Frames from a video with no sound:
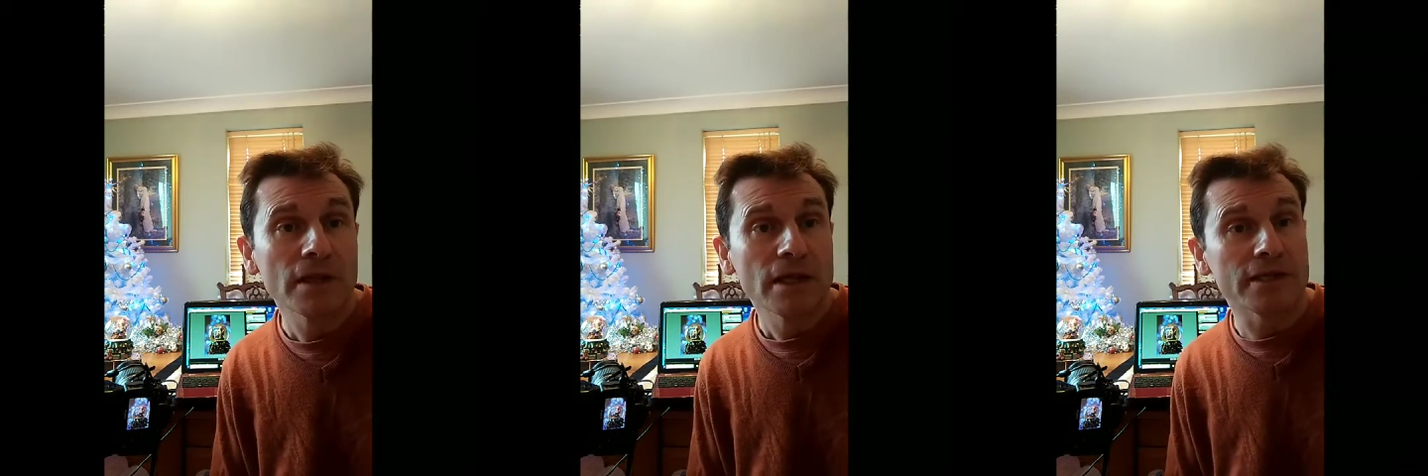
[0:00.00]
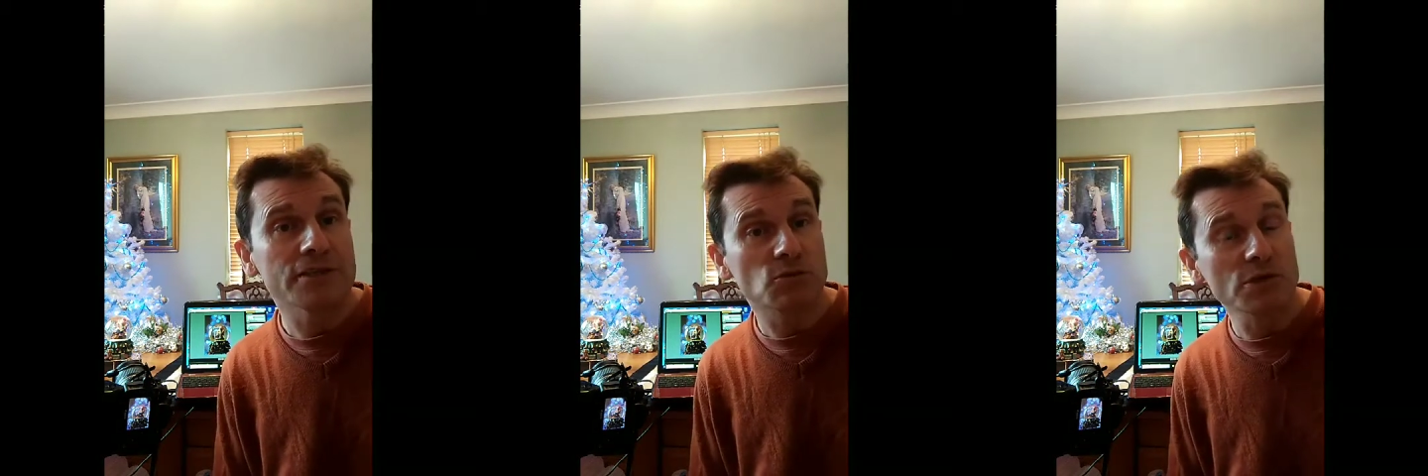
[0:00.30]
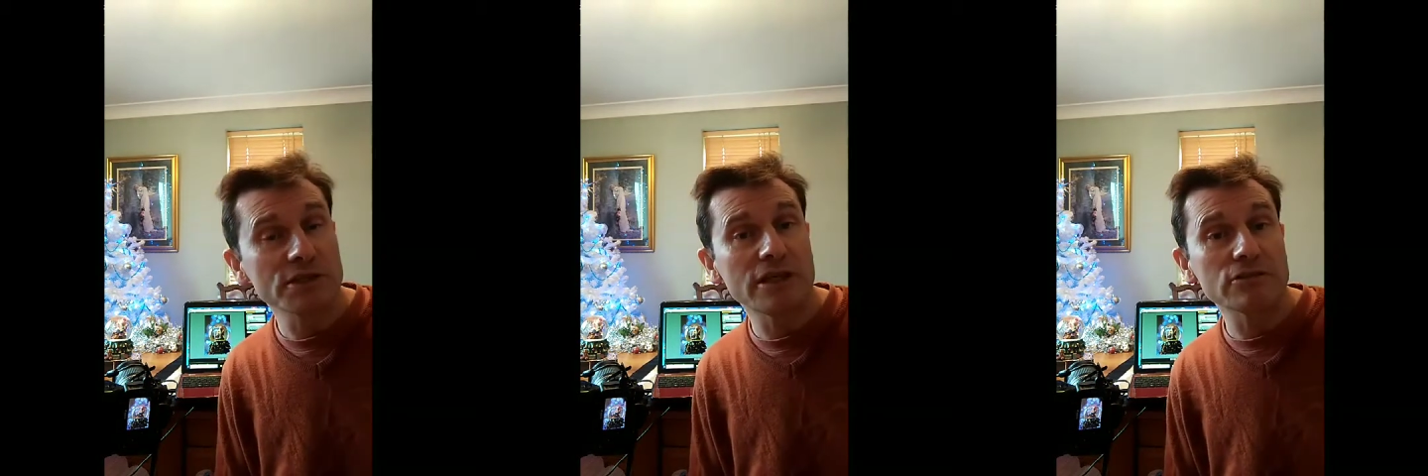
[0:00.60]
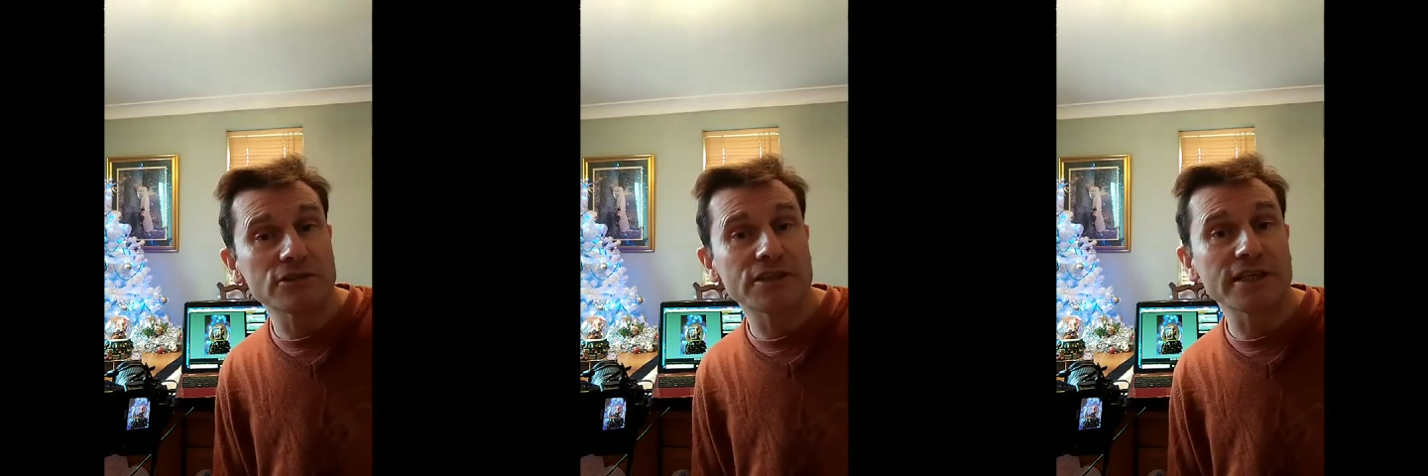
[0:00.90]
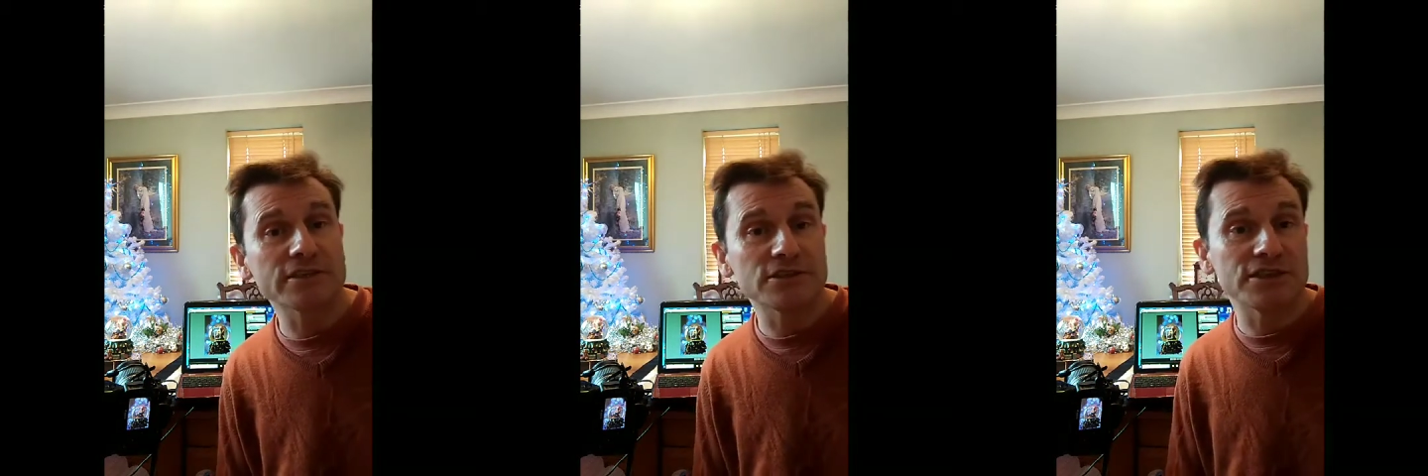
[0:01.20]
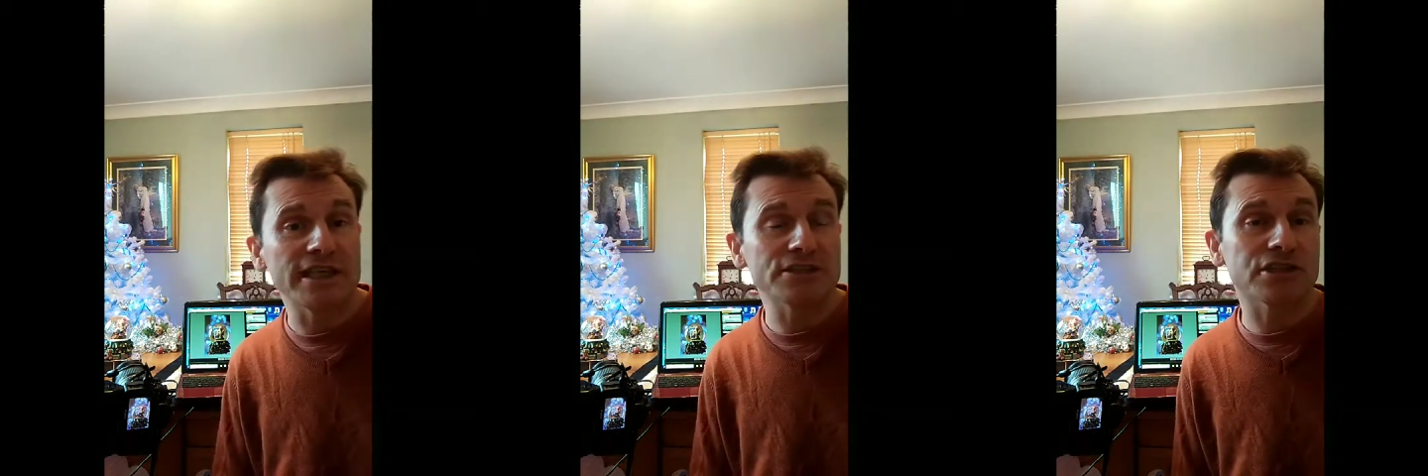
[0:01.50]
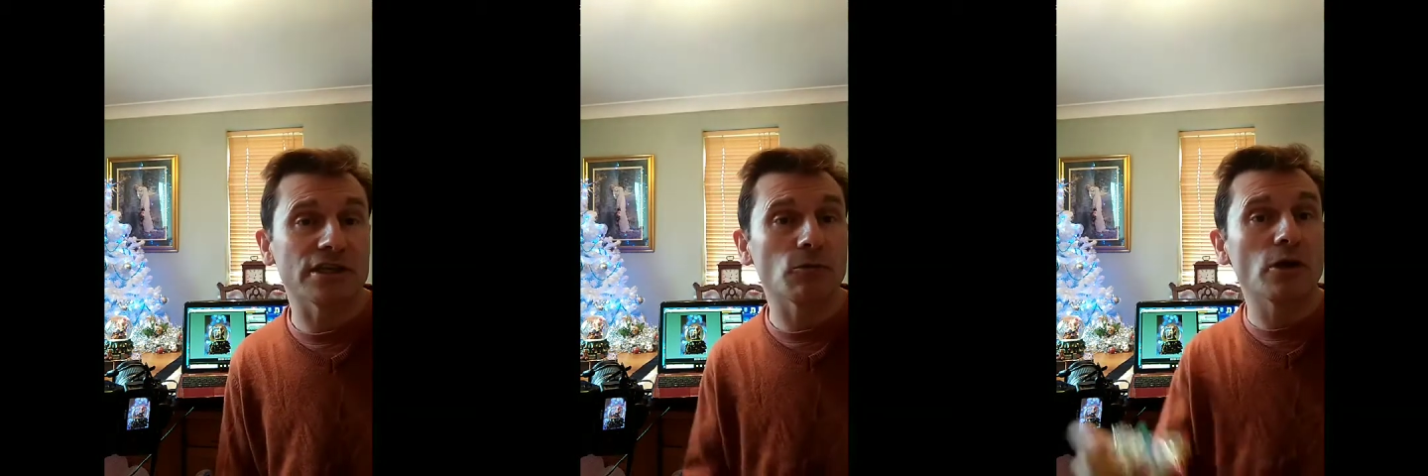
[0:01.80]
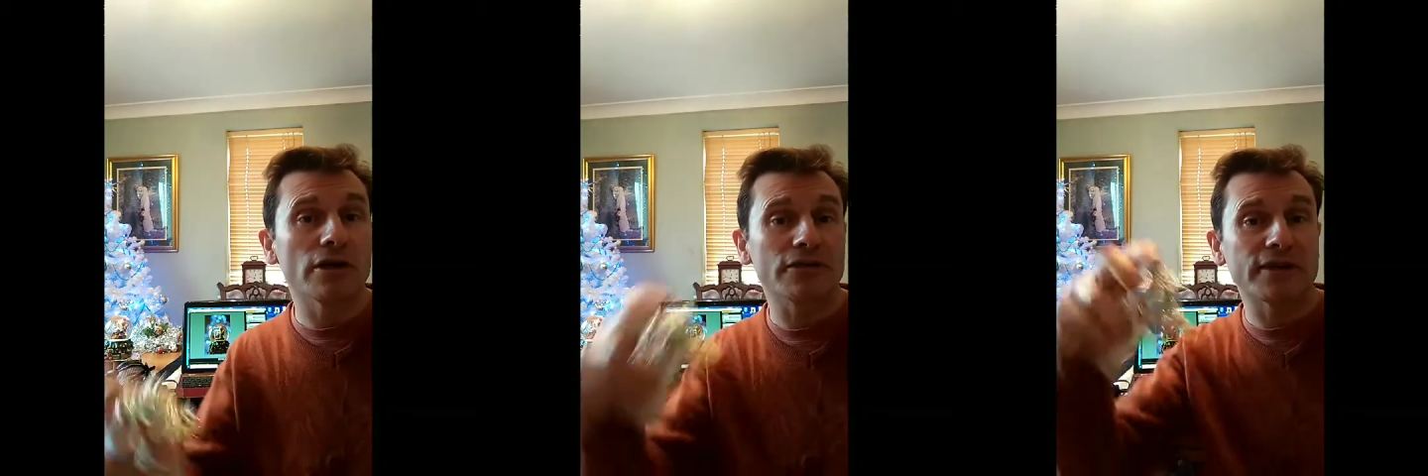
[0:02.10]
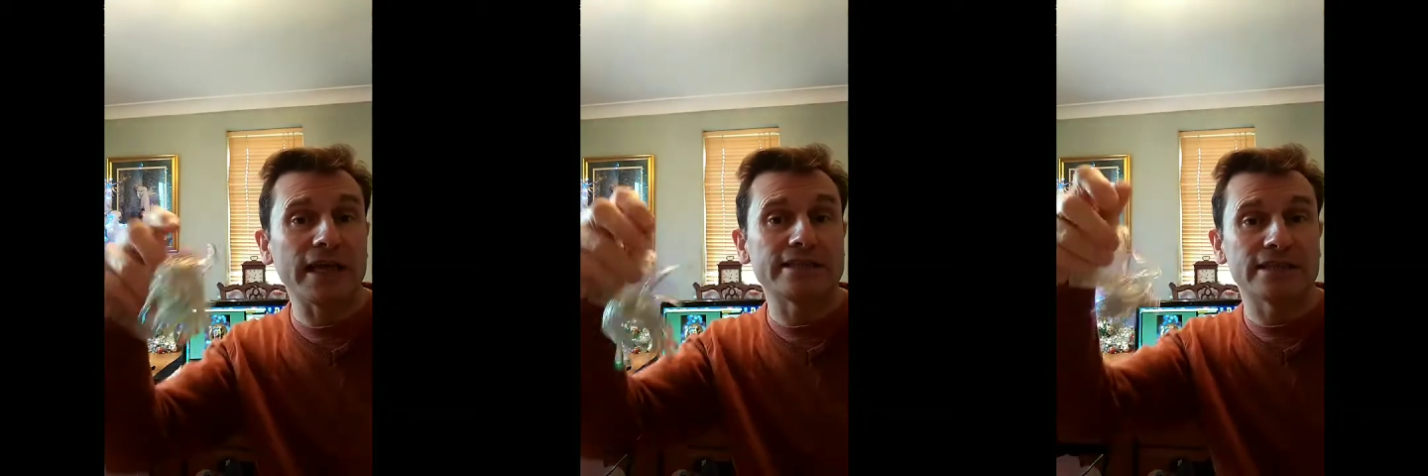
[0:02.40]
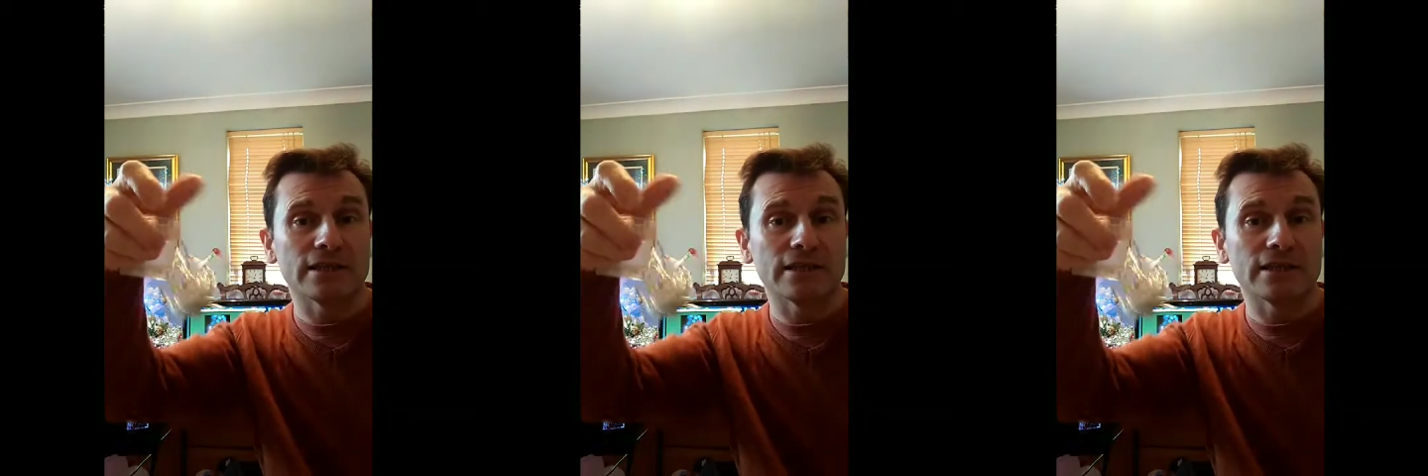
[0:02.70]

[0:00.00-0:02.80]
And it's one of those things it's actually worth getting.